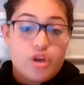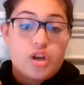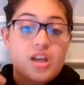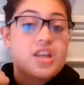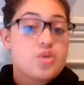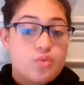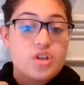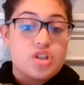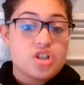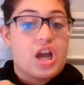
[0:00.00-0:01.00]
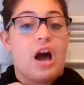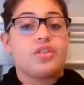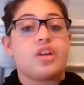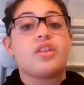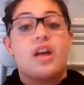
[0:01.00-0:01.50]
there is research
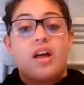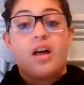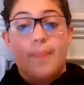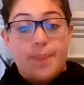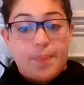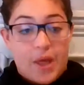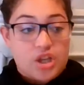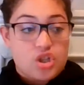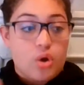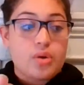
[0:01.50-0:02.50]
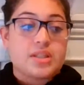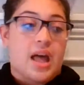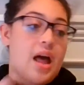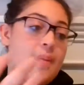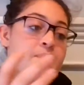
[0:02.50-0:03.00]
out there that shows
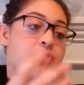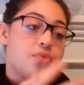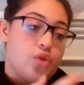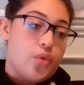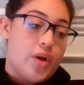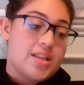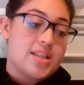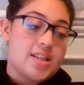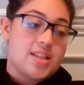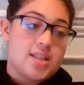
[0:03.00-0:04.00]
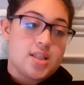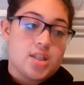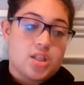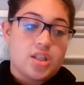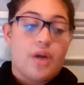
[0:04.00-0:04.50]
that the
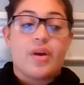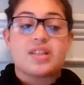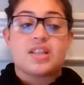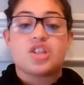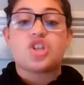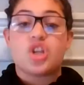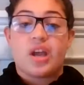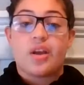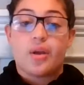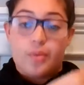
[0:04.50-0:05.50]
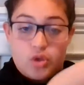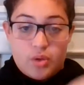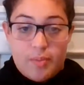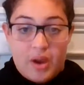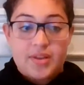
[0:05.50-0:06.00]
residence sharing
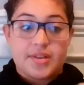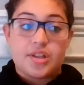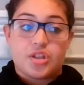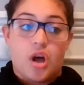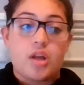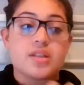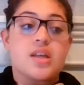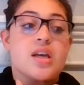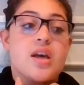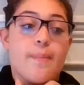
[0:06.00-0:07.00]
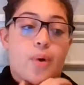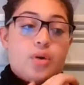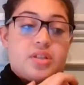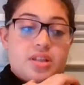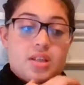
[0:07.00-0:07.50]
between parents and adults
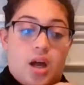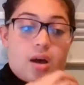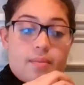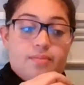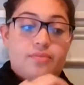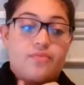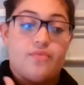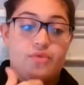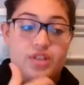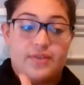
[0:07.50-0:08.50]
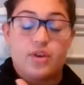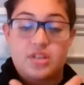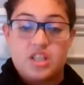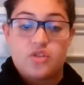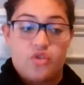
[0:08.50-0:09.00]
poses
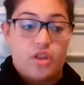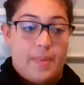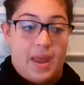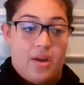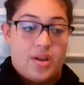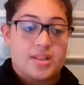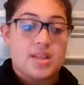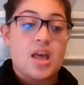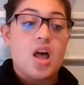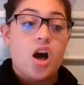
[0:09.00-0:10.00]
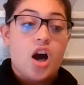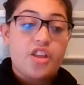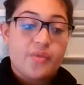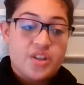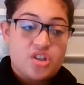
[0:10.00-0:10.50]
difficulties for the parents.
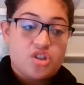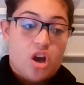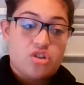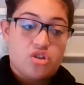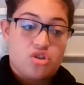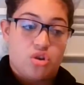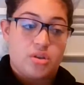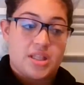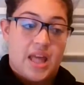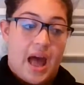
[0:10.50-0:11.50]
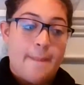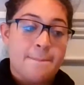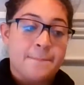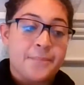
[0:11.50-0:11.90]
Other research also shows that